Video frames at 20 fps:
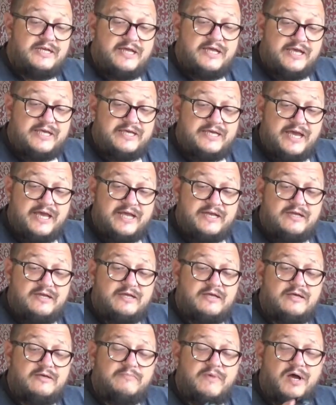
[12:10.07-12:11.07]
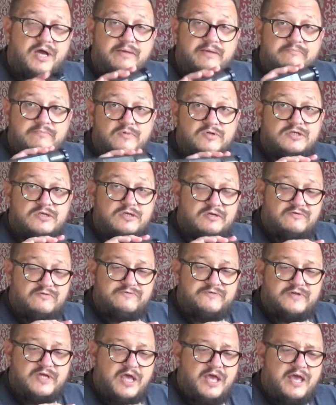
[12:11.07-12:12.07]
again my much loved,